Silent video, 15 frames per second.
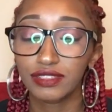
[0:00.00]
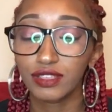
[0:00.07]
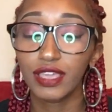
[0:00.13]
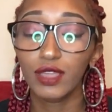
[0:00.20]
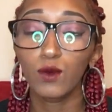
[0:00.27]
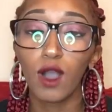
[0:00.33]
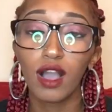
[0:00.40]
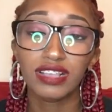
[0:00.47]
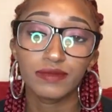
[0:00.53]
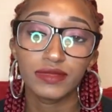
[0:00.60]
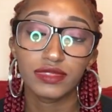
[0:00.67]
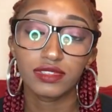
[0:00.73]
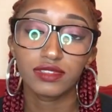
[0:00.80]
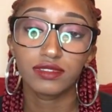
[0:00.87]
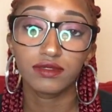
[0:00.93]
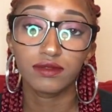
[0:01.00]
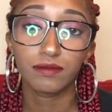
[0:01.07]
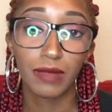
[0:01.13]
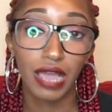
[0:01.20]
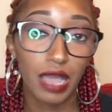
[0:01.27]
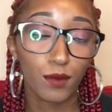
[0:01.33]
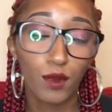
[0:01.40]
So he walks me to
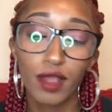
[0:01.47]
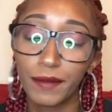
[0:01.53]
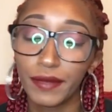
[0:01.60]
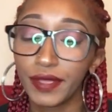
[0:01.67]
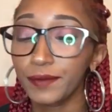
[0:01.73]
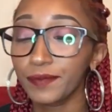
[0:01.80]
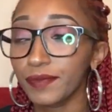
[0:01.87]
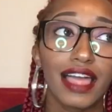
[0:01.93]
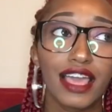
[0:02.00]
my apartment.